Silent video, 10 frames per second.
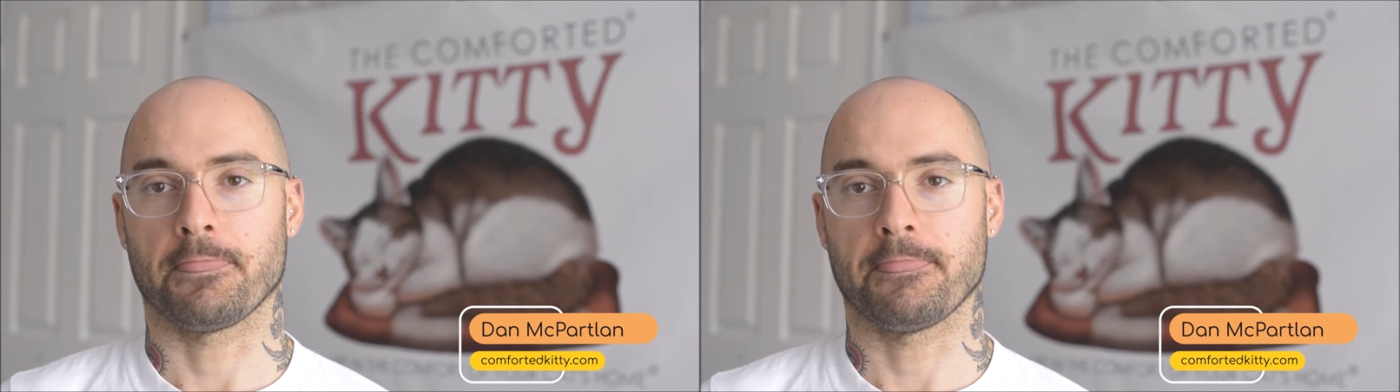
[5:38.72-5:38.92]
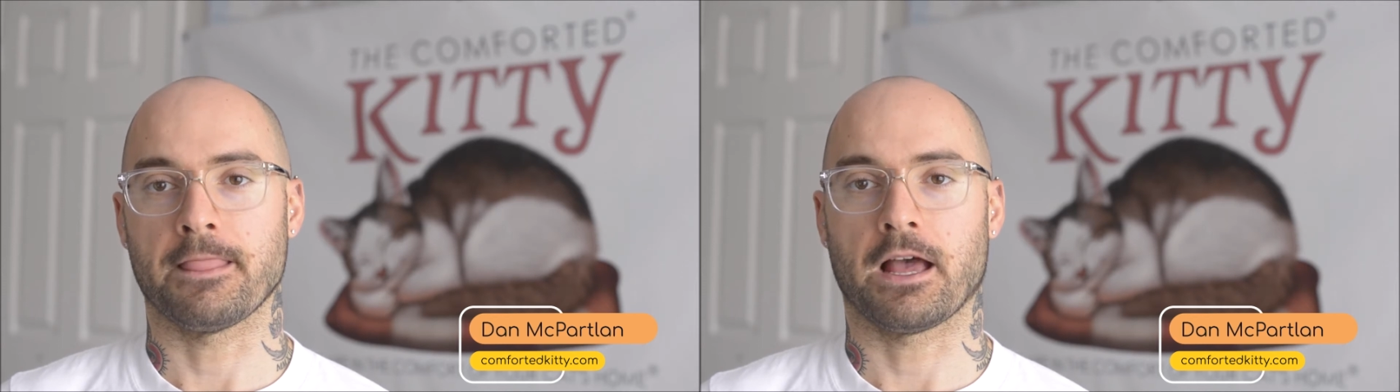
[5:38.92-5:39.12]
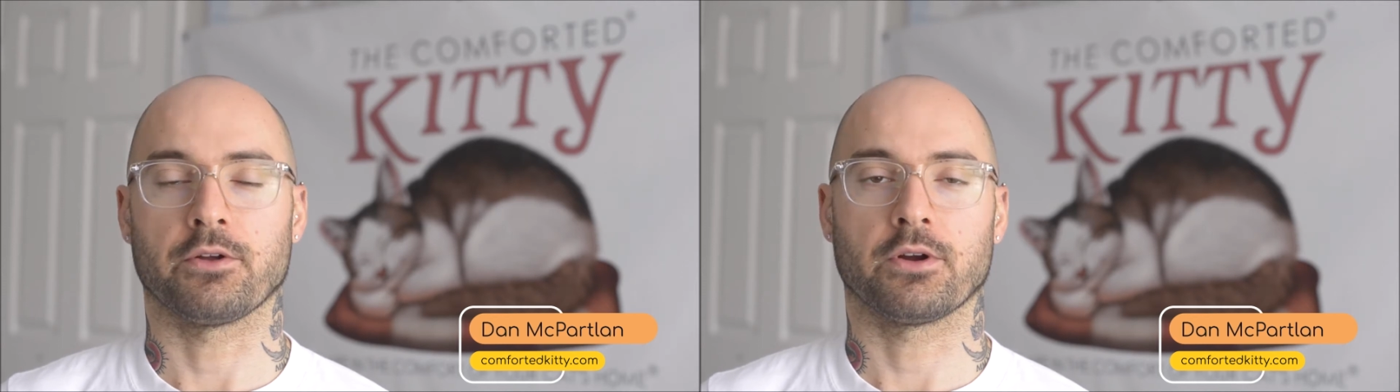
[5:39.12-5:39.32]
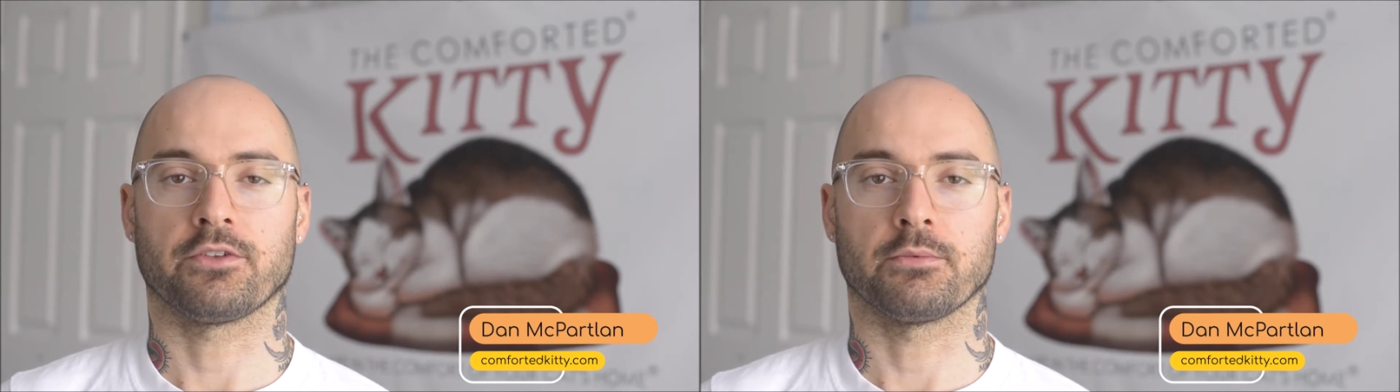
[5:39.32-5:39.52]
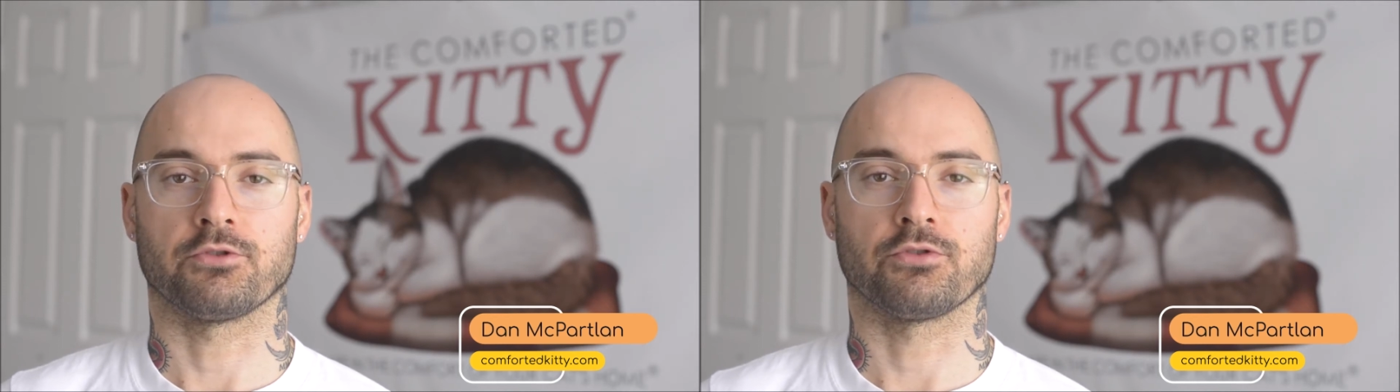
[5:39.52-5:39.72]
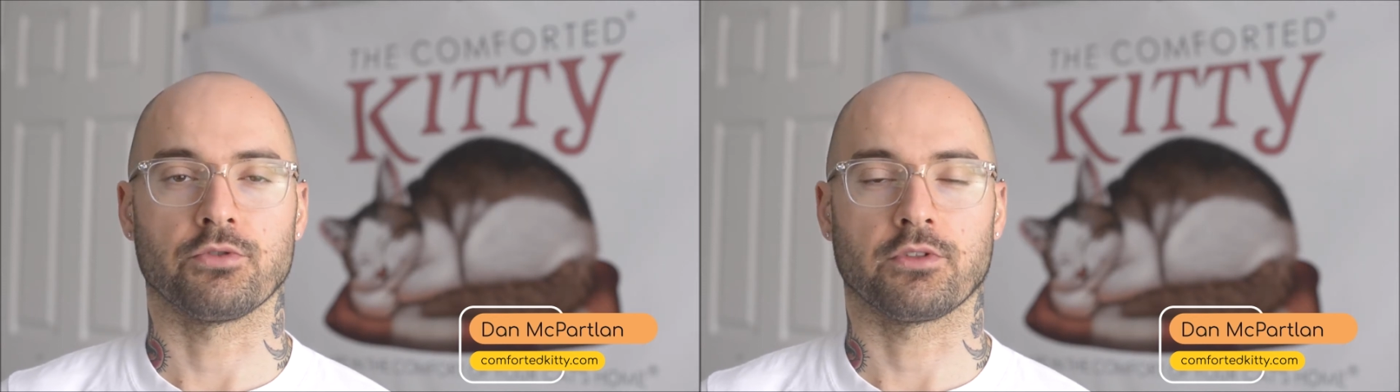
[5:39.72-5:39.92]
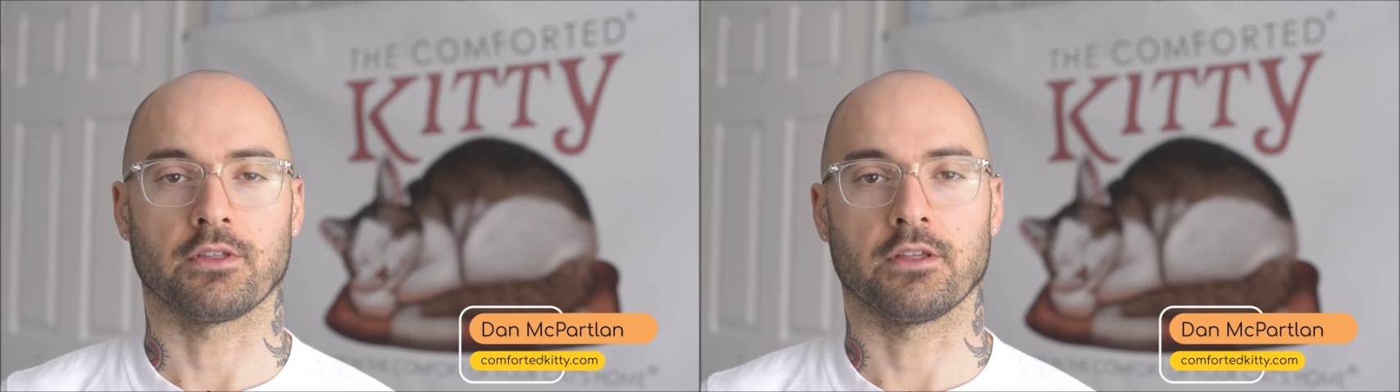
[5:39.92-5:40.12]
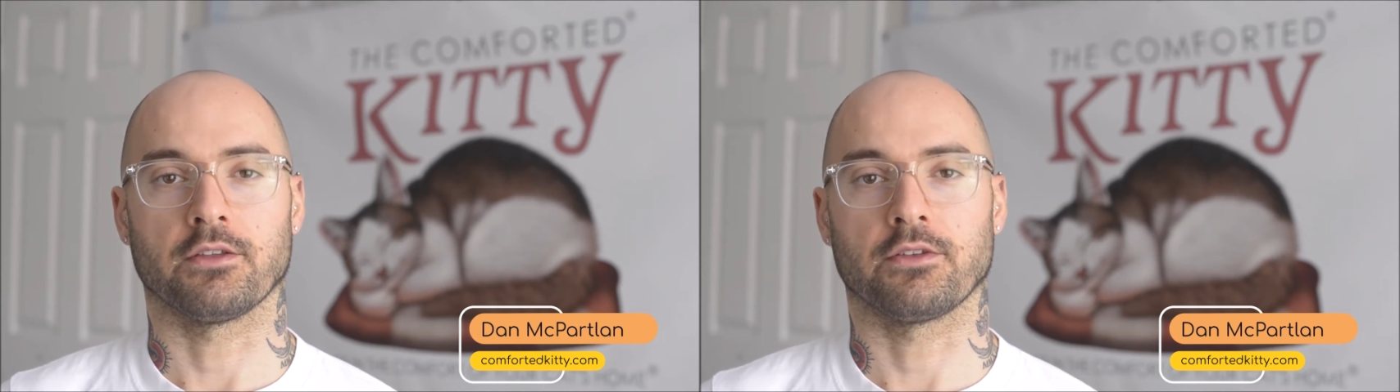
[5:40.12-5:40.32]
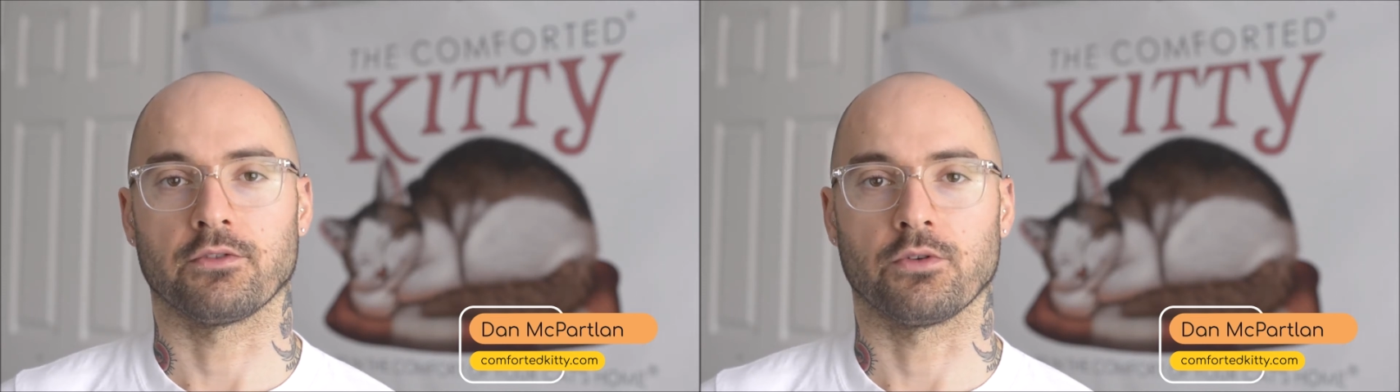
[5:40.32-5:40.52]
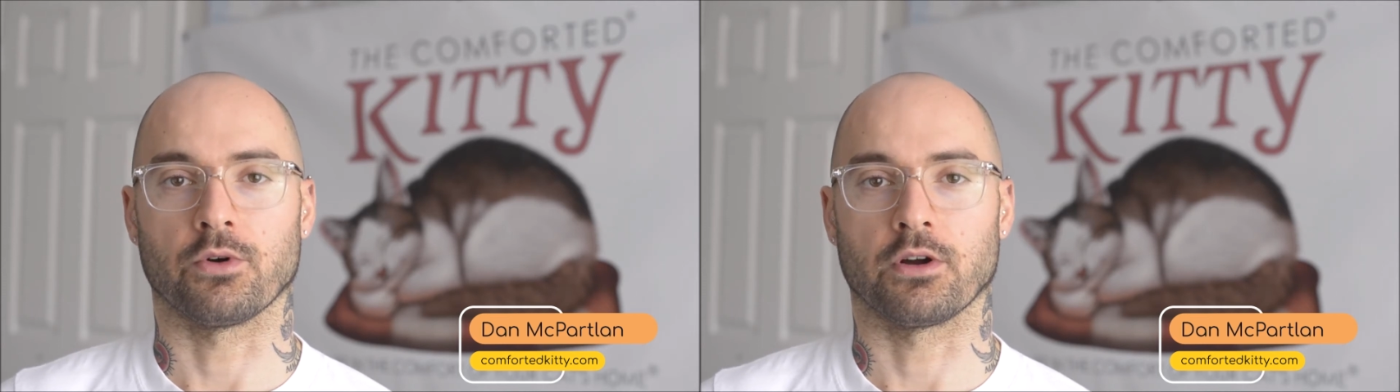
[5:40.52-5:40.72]
Now there is some truth to this,
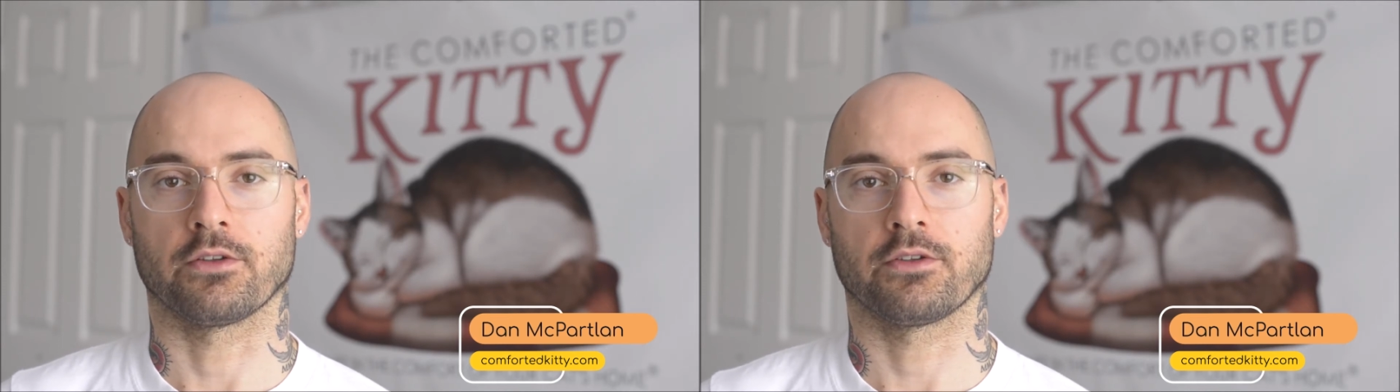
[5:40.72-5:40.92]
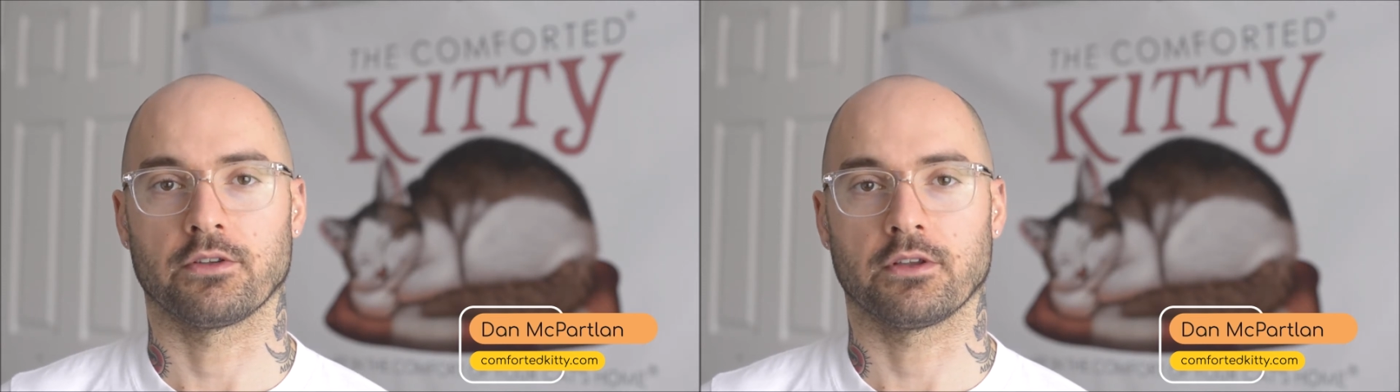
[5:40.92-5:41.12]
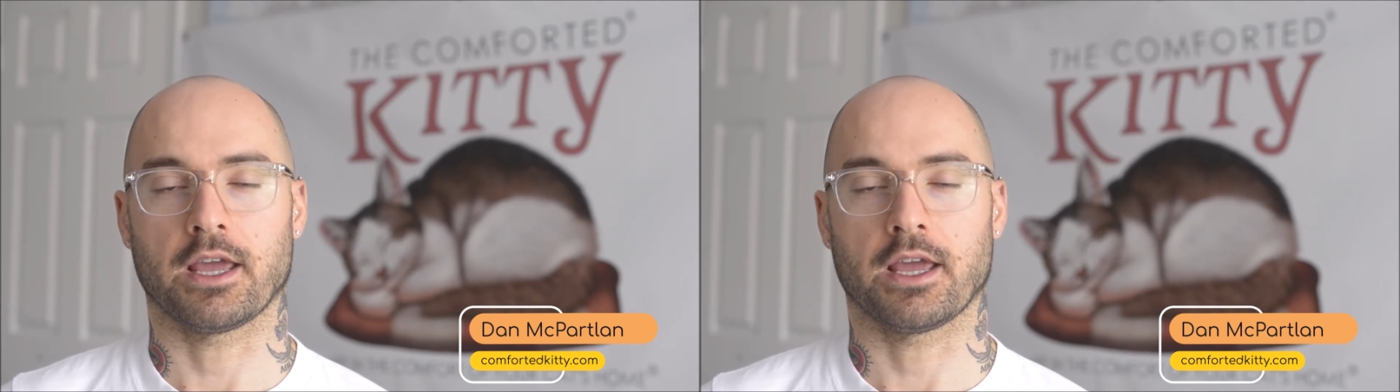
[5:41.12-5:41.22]
of course.